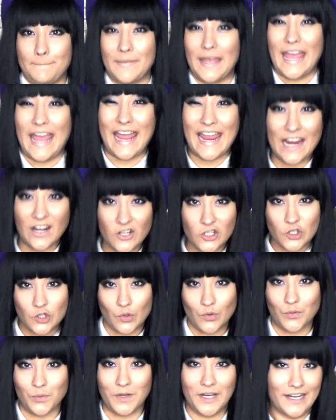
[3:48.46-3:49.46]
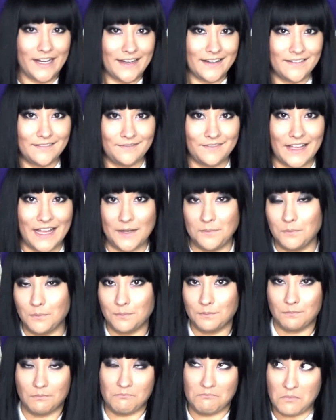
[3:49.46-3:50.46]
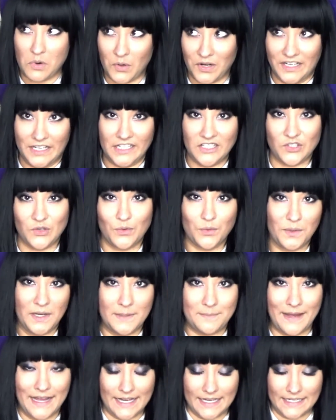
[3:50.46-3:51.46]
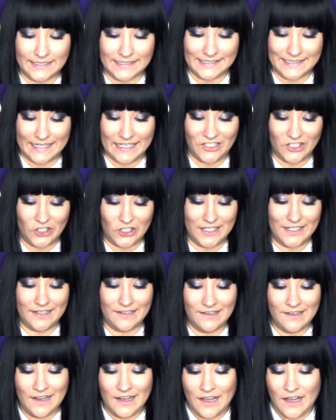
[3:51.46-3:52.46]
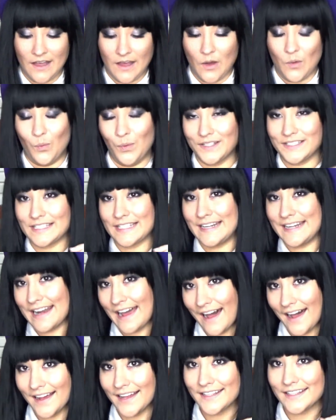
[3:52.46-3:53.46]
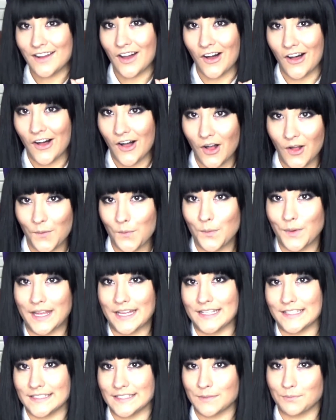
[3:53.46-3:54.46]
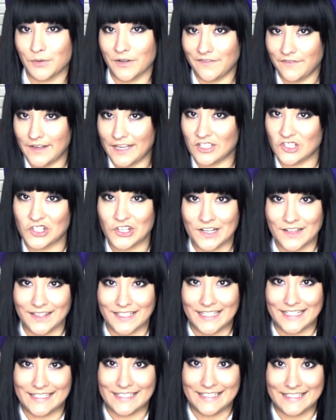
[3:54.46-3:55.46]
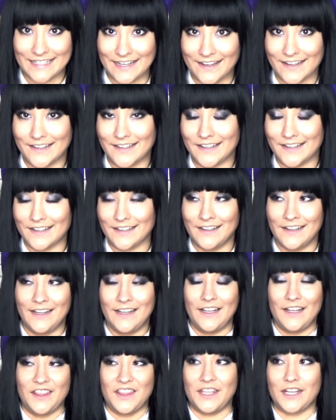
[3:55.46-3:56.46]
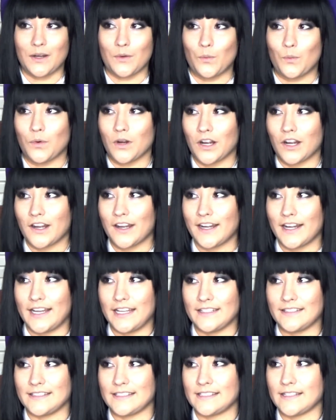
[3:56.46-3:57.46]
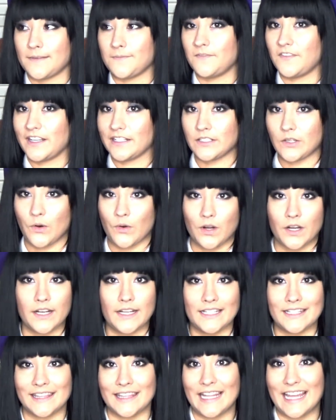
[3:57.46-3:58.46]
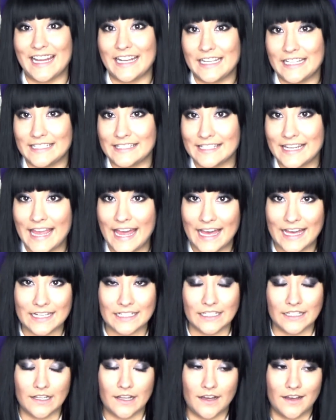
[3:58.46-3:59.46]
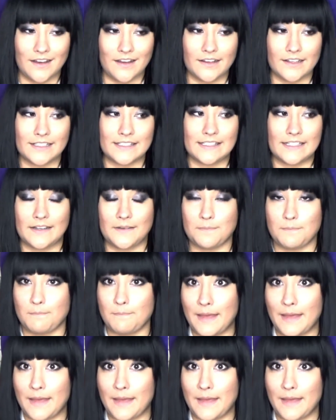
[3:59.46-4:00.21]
Hair jewelry and mourning jewelry by extension was not always professionally done. There were in some Victorian ladies' catalogs and